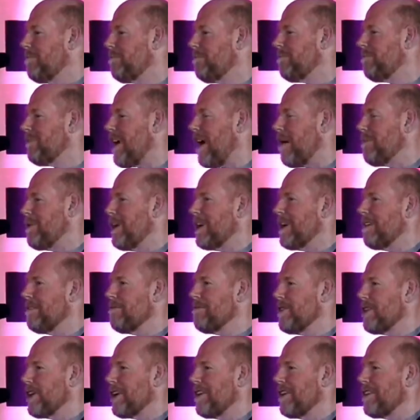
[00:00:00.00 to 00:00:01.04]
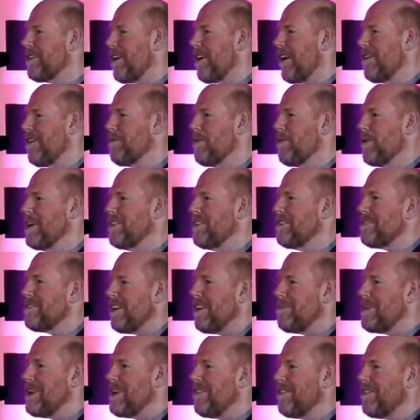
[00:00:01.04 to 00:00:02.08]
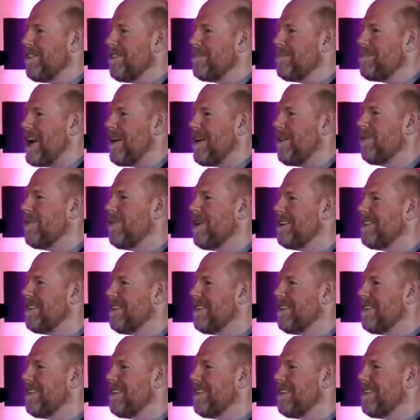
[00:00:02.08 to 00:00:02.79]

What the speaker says: topic of your guitar voice, tell me a little about what